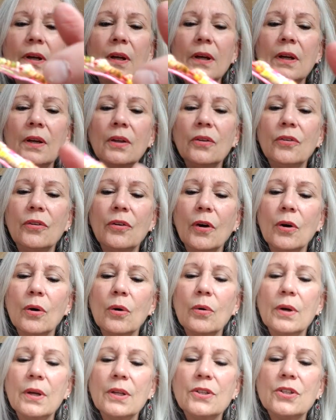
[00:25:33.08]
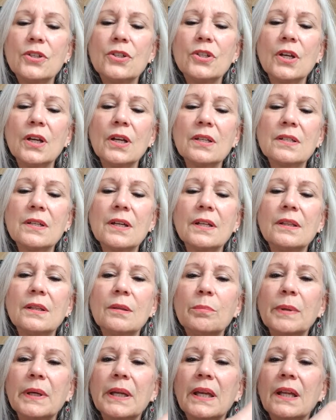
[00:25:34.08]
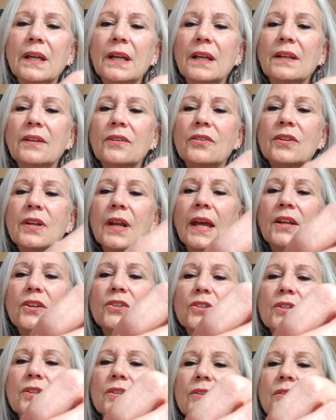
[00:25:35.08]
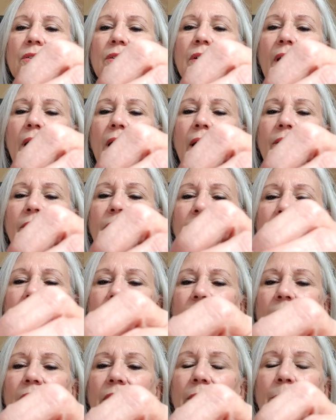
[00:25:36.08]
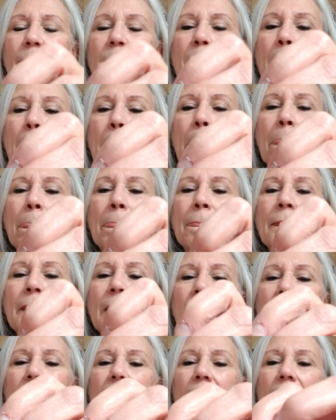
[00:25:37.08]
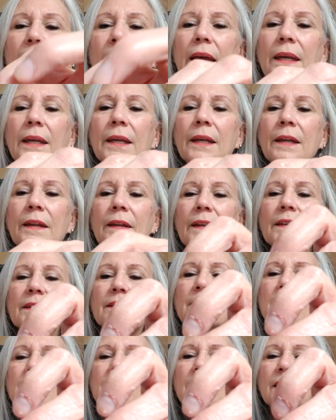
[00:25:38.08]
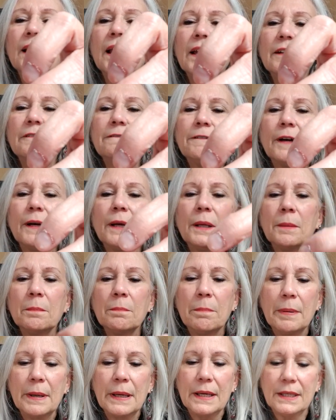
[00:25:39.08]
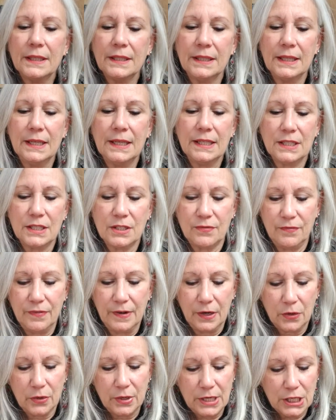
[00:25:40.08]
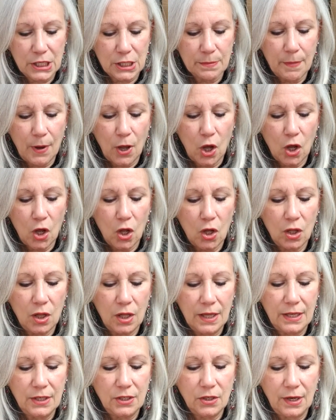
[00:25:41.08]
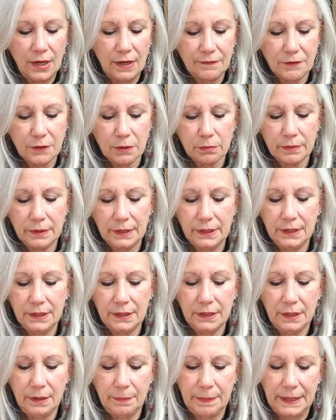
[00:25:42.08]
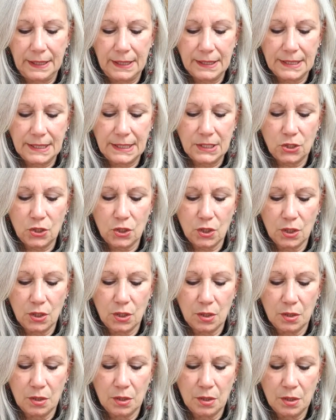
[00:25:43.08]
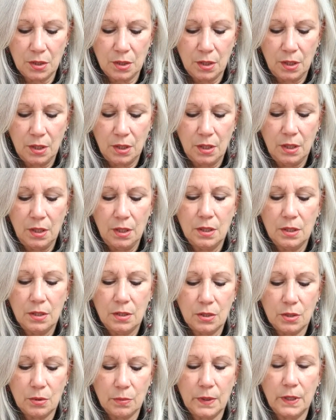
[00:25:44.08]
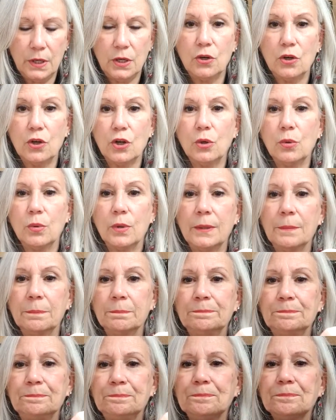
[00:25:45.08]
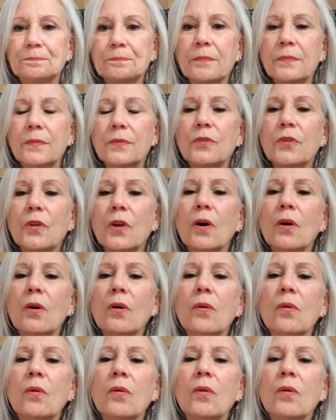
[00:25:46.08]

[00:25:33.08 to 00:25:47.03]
So it's just at the beginning stages, obviously. And this is a lot of fun, but it's very small and you have to really pay attention to what you're doing. So